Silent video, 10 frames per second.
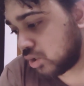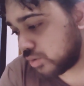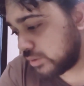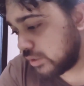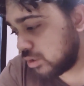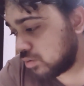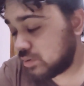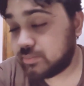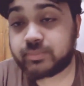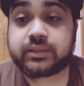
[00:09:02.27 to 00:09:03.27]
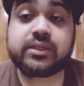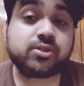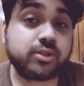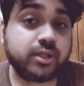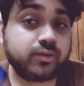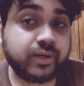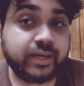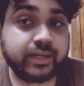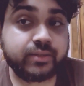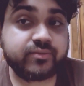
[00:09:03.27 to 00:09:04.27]
not really, no. But this, on the other
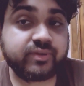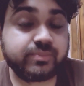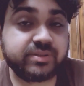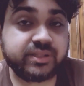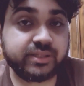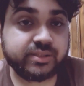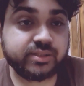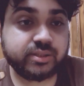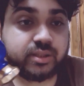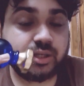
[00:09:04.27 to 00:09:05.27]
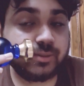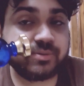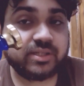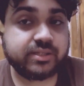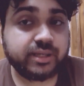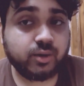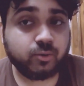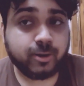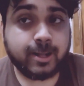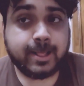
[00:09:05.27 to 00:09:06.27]
hand, flips things upside
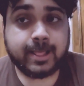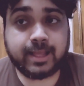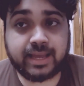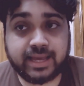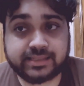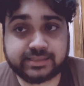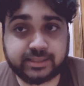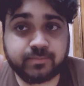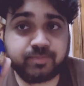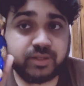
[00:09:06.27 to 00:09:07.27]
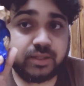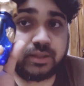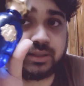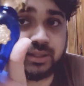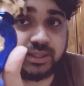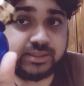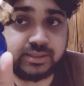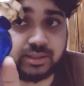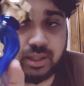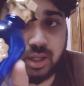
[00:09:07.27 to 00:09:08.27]
down, as in
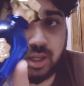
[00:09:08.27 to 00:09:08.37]
this